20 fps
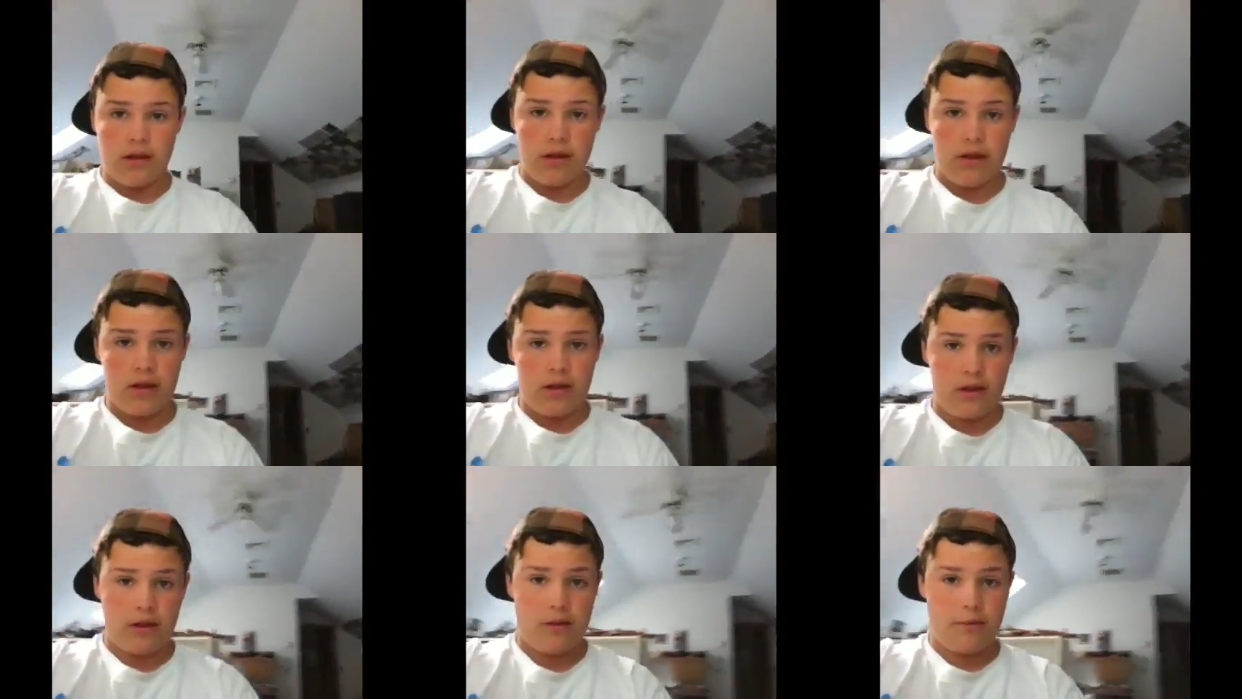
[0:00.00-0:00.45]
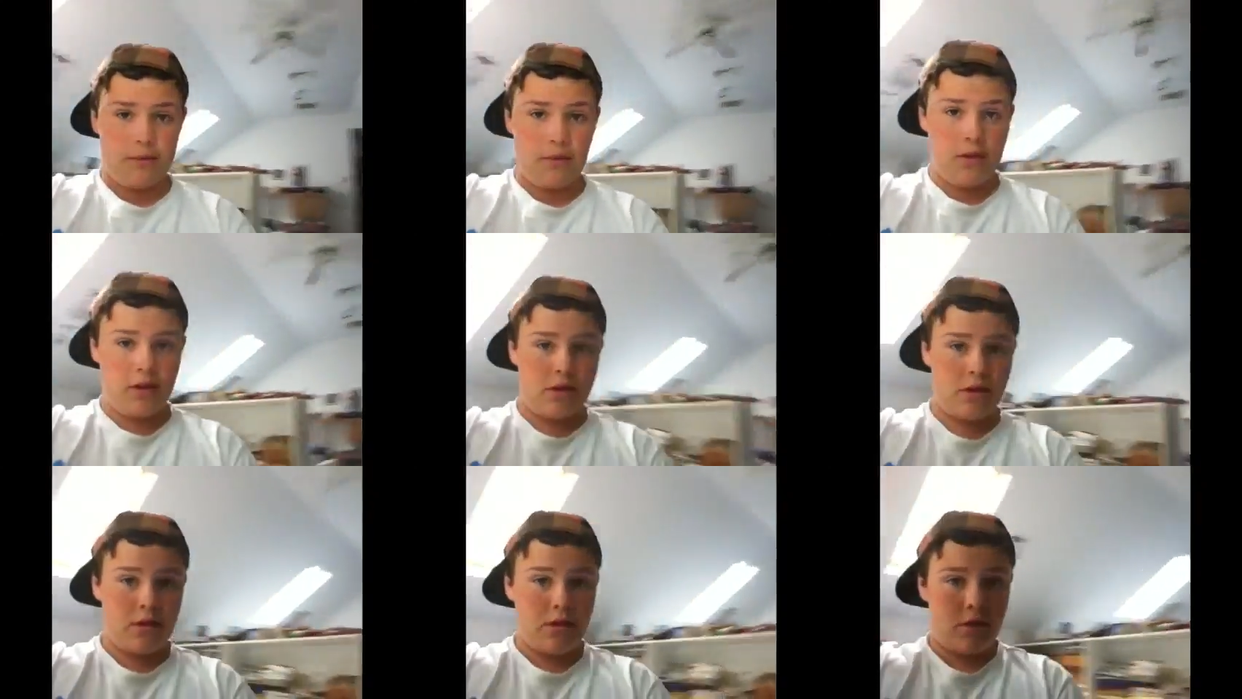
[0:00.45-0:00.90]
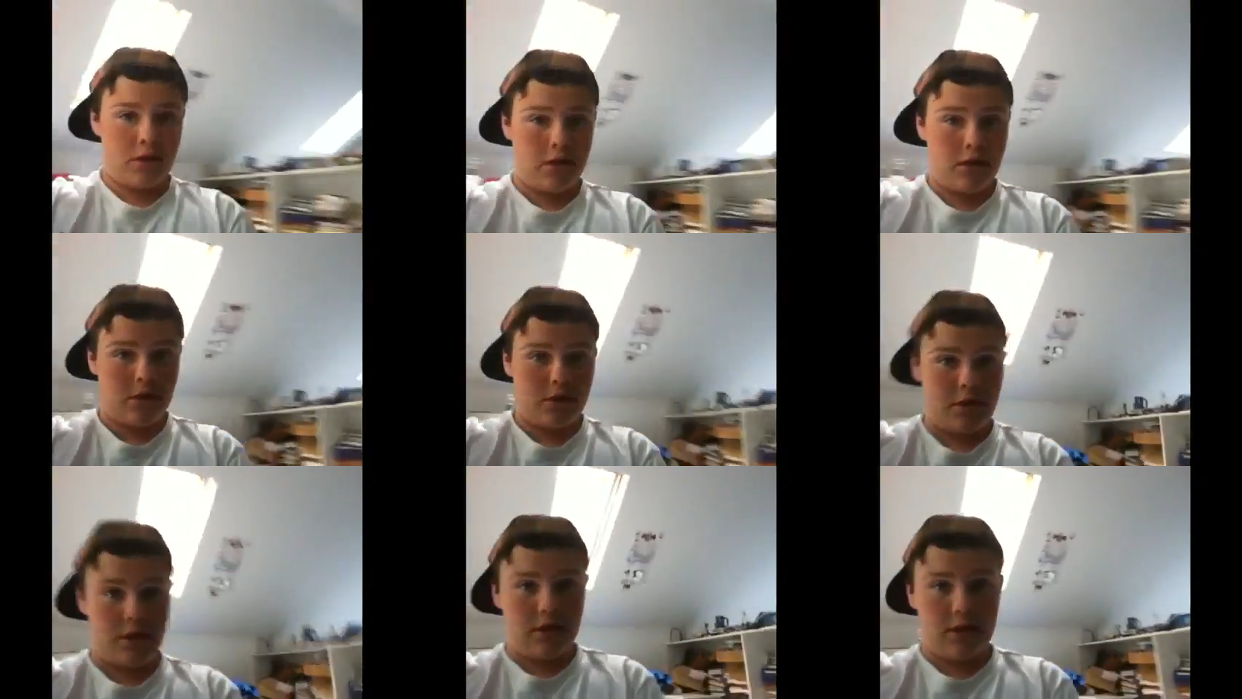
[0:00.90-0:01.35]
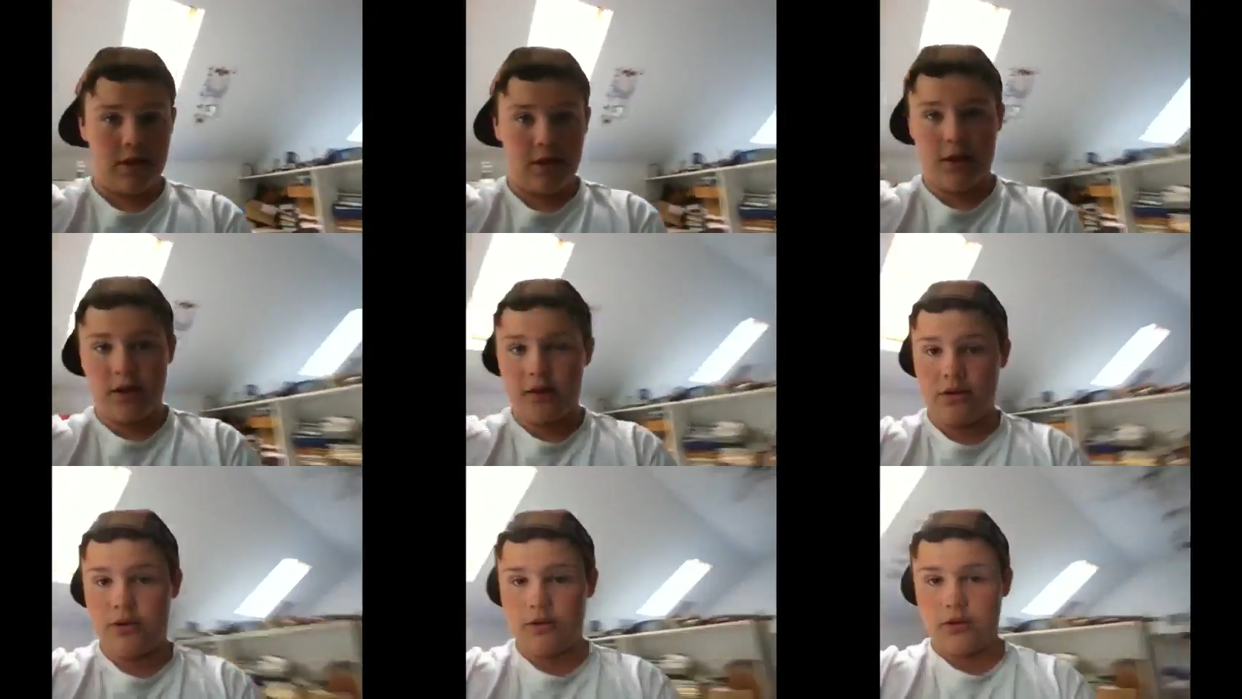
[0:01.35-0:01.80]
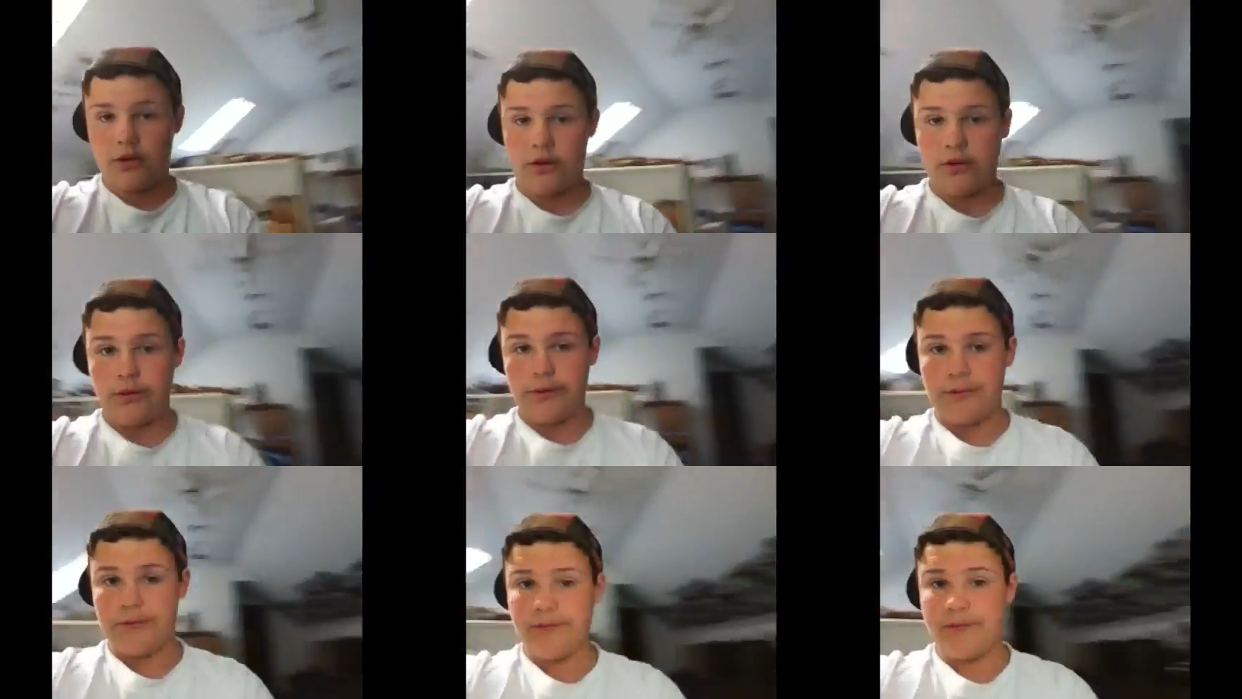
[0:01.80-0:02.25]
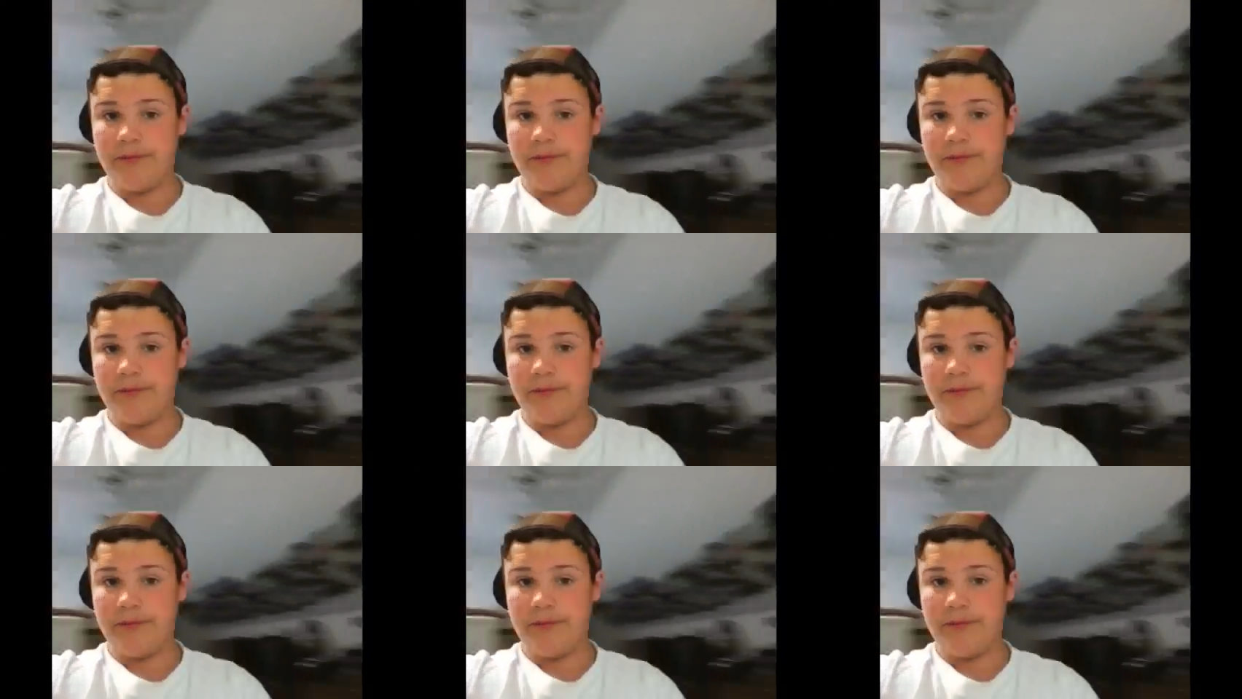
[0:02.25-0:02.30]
Um, yeah, so